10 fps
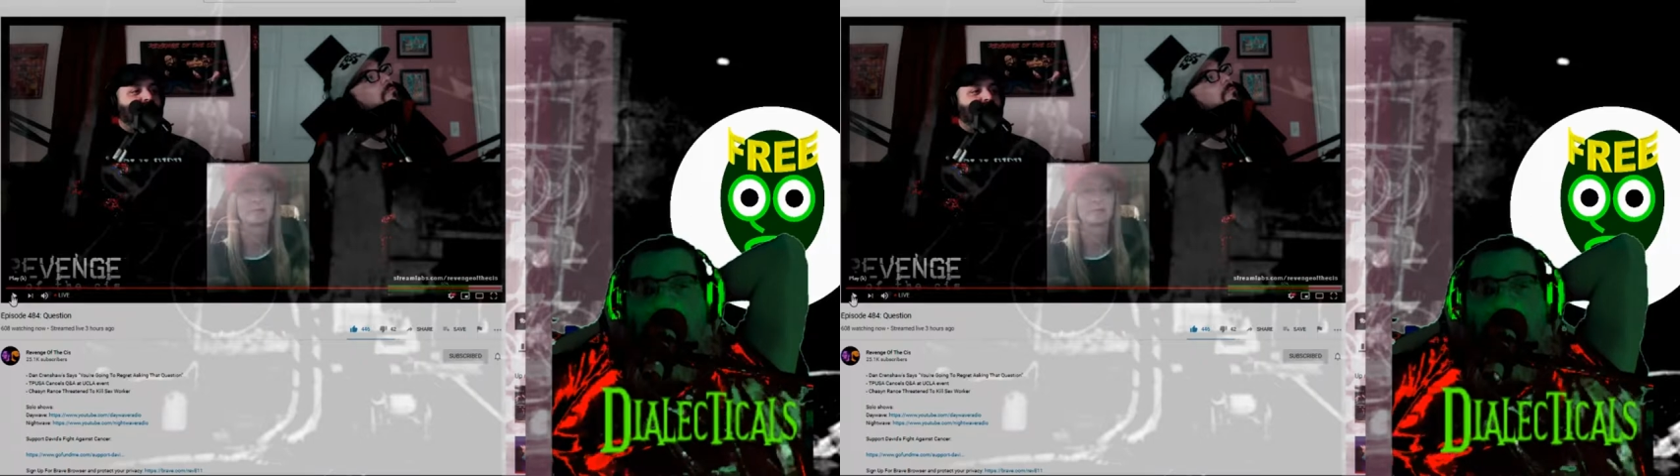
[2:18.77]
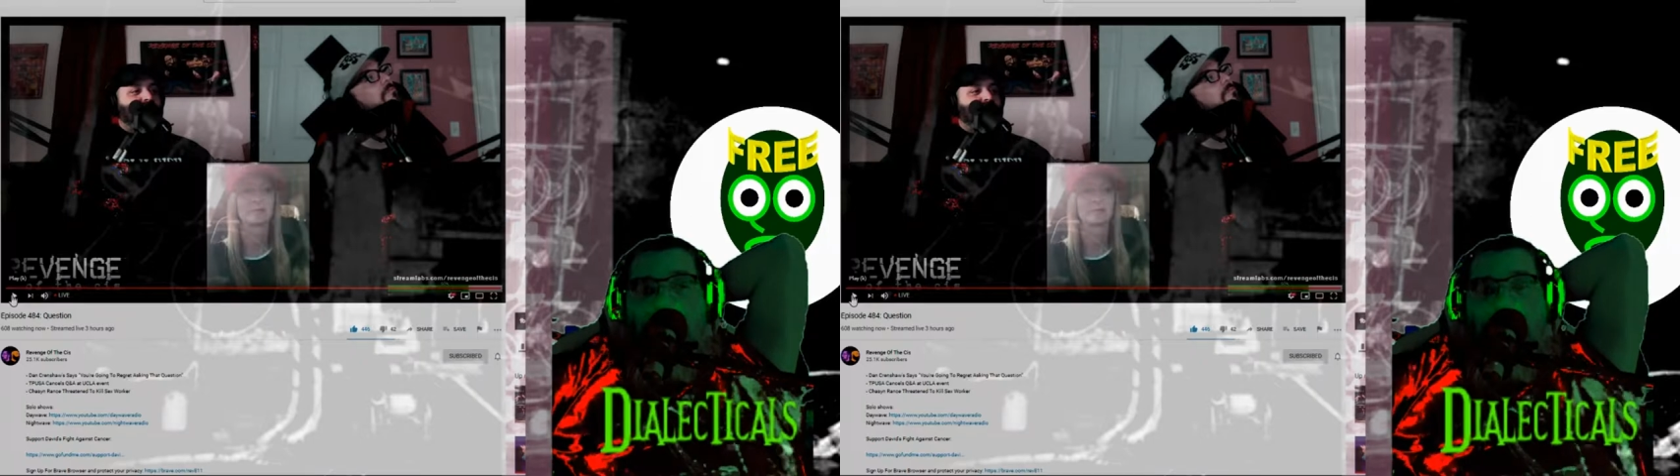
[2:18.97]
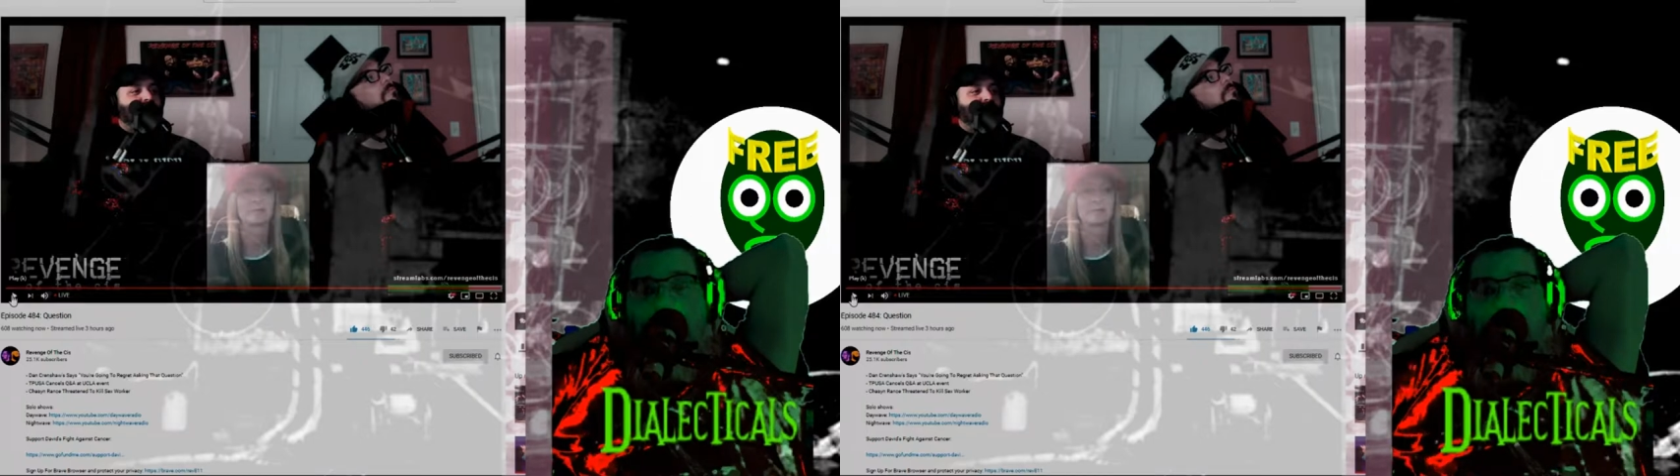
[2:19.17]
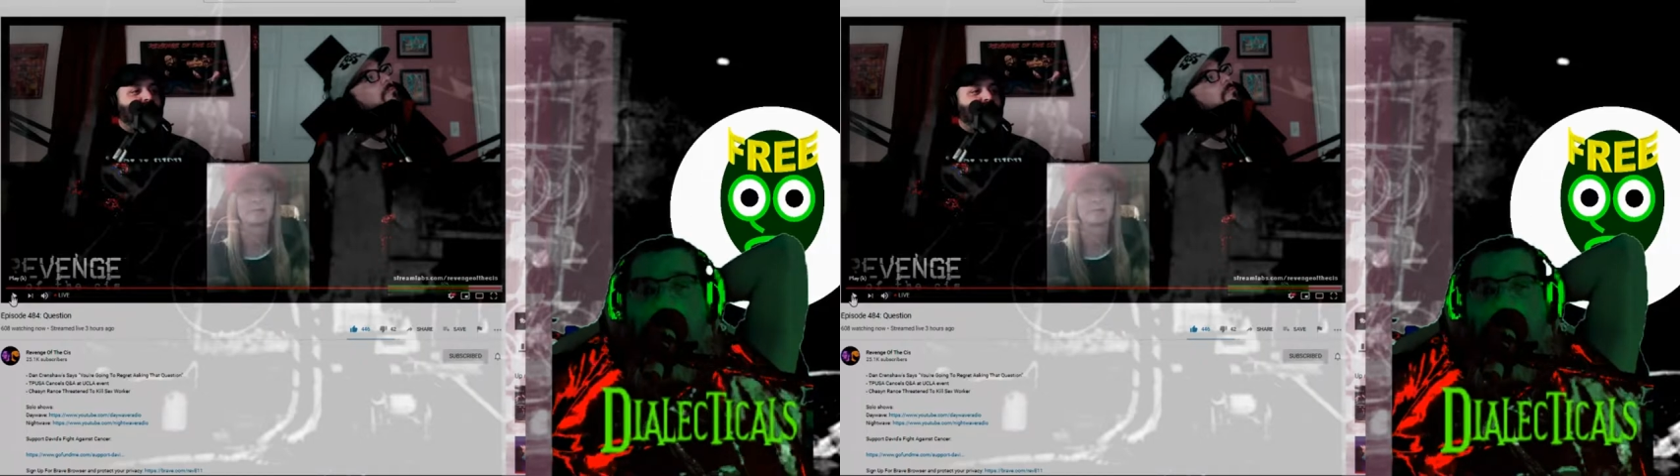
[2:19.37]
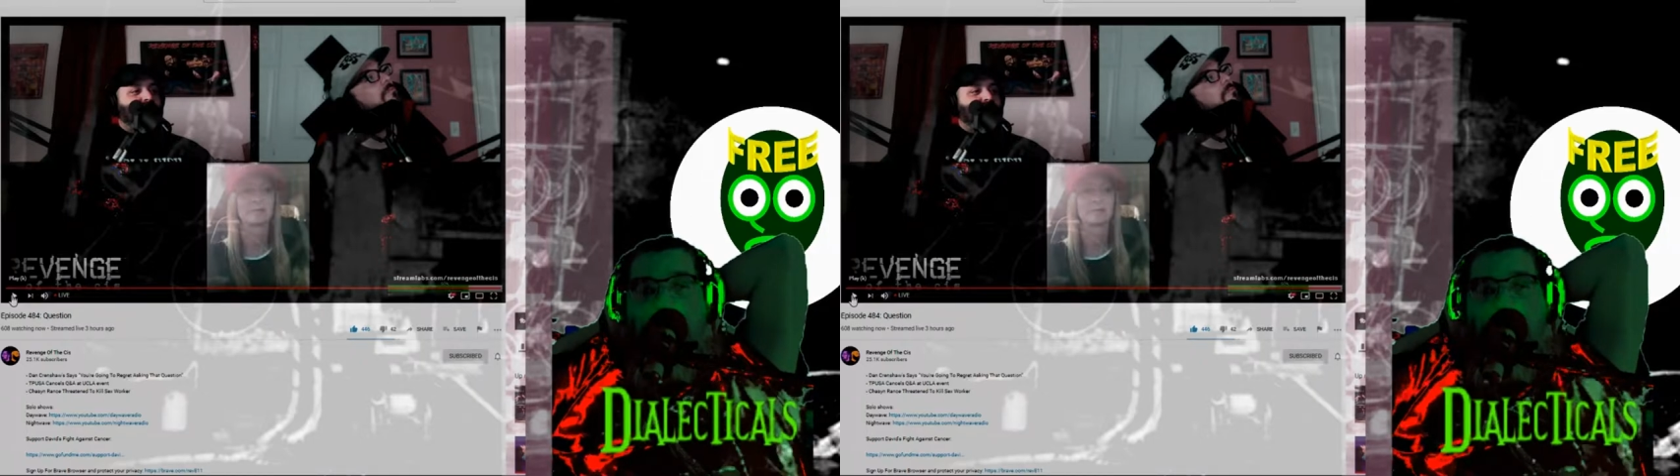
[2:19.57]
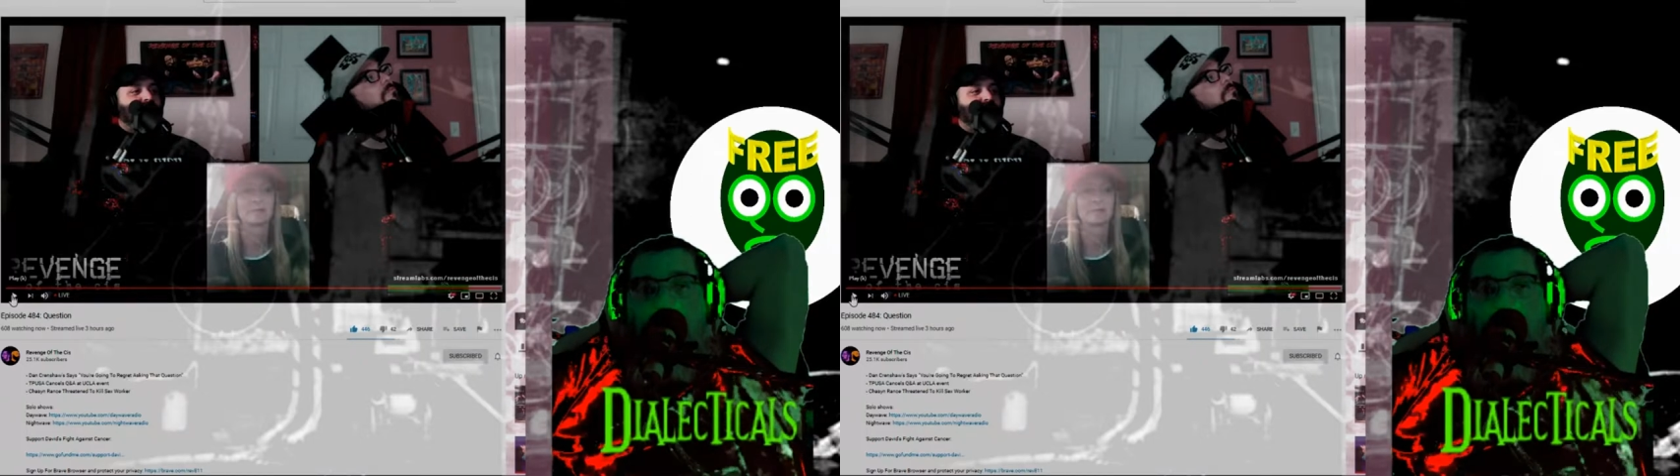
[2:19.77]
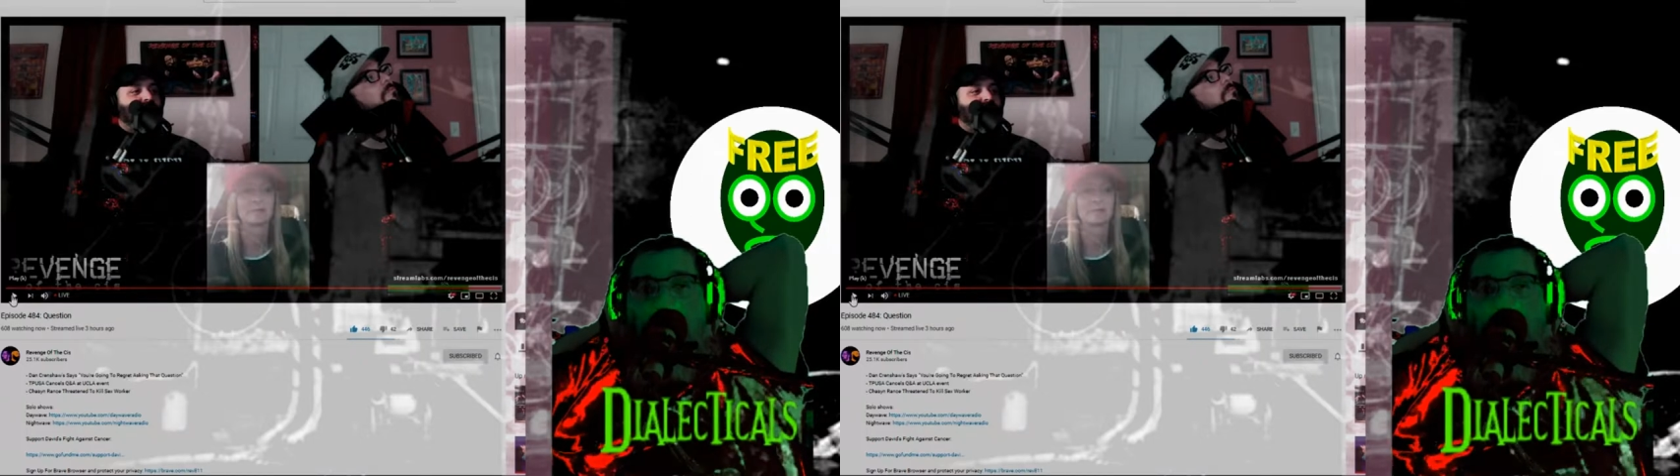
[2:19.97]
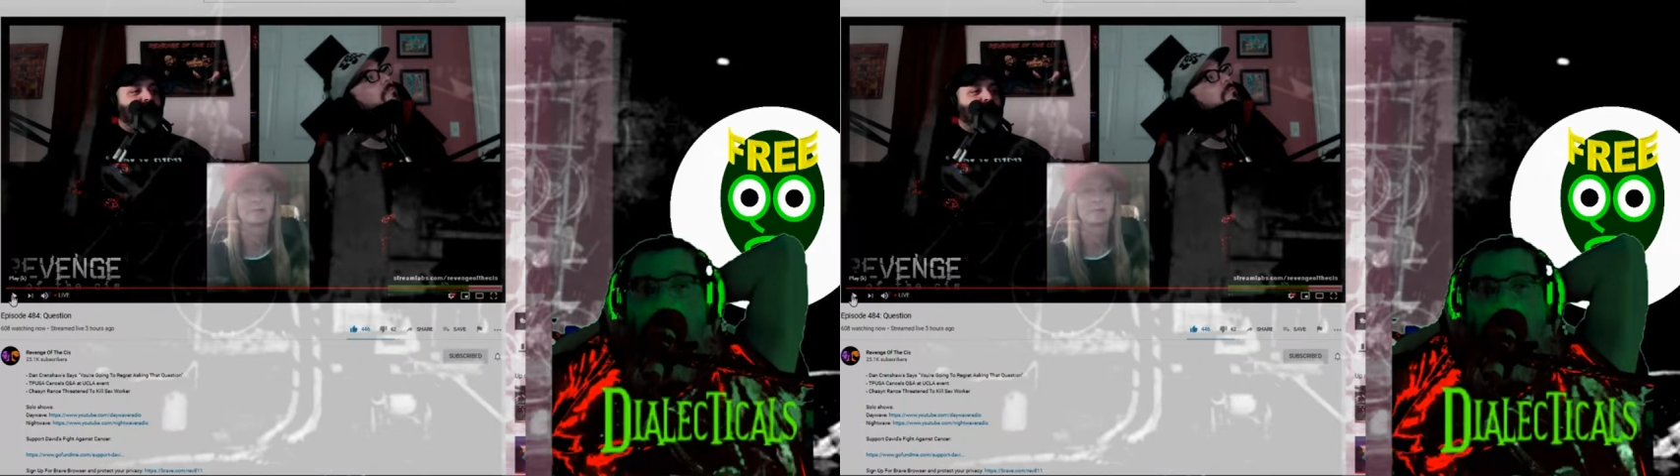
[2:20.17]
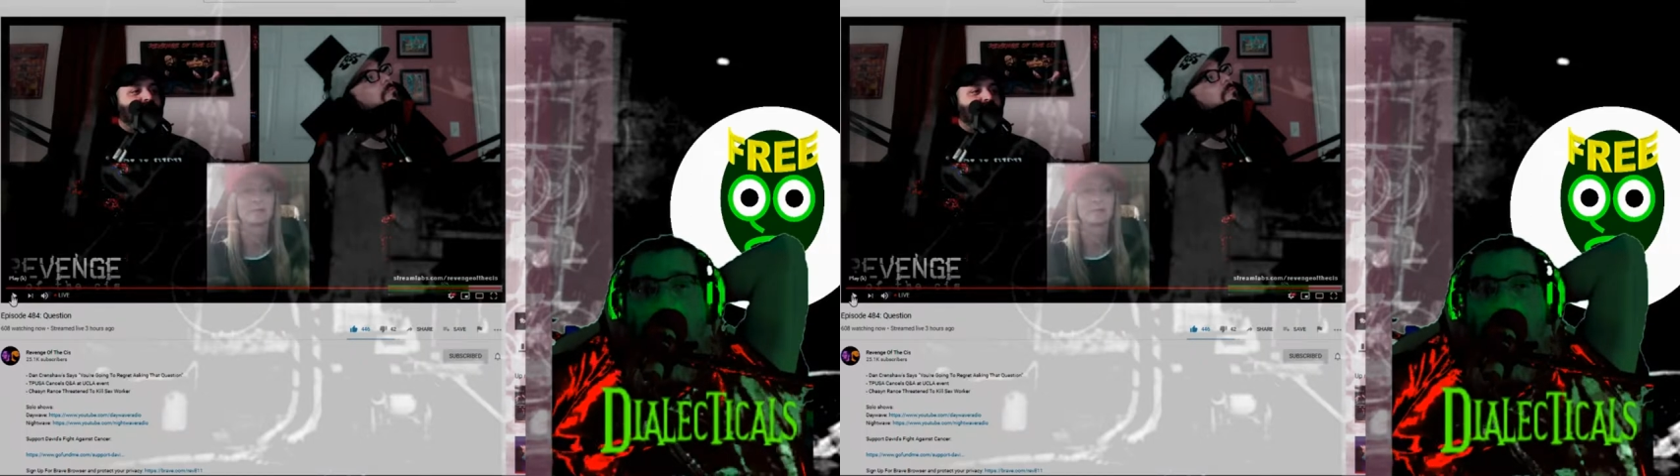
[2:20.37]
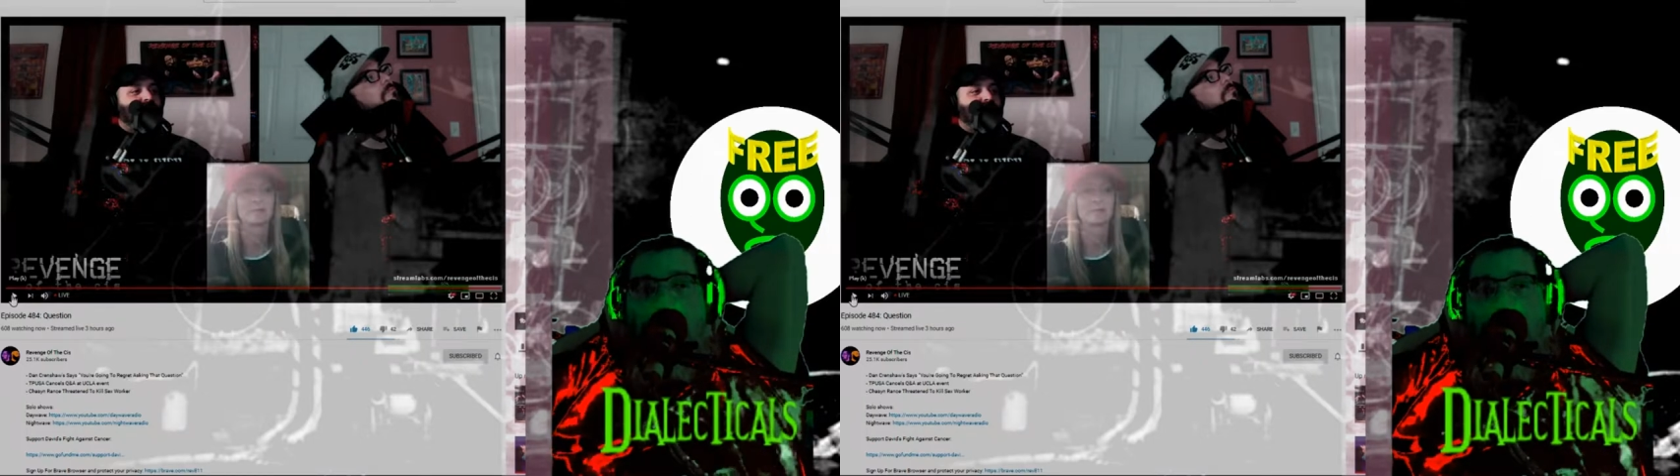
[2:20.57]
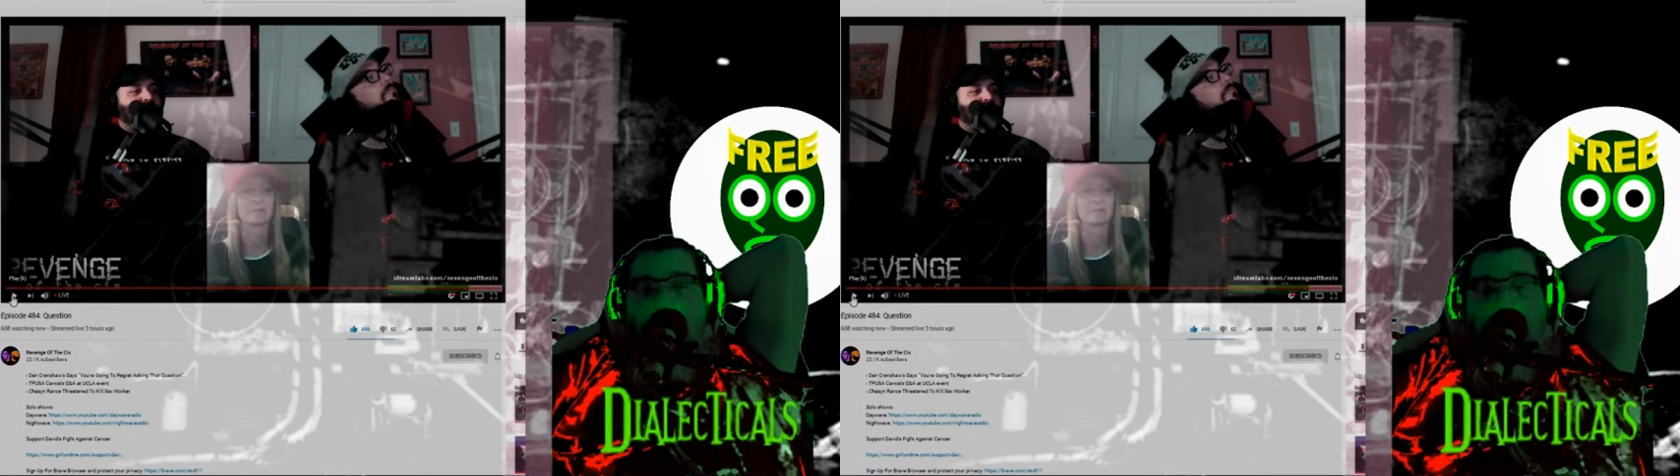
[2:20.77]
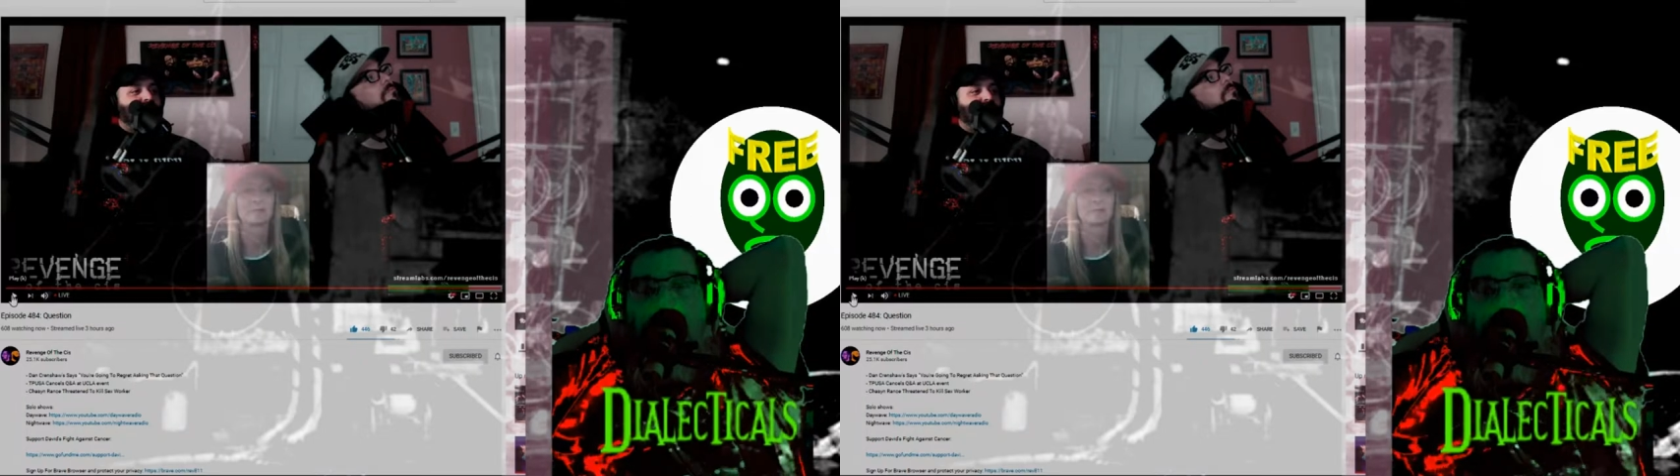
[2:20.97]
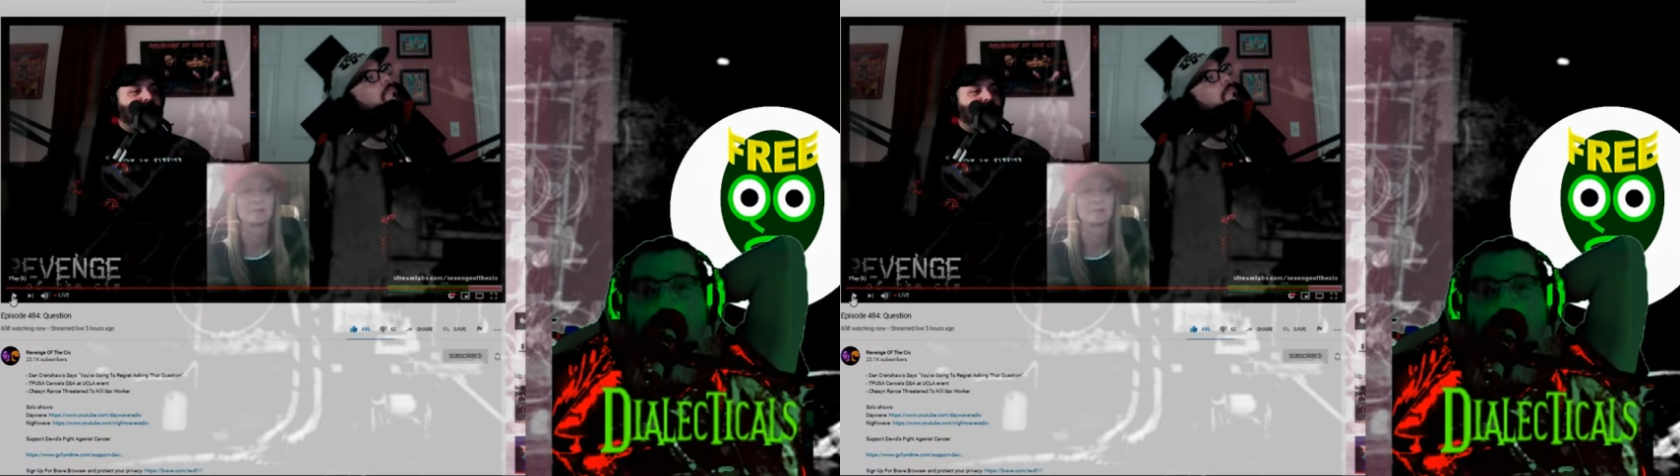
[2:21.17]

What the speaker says: Like, they cut through a lot of the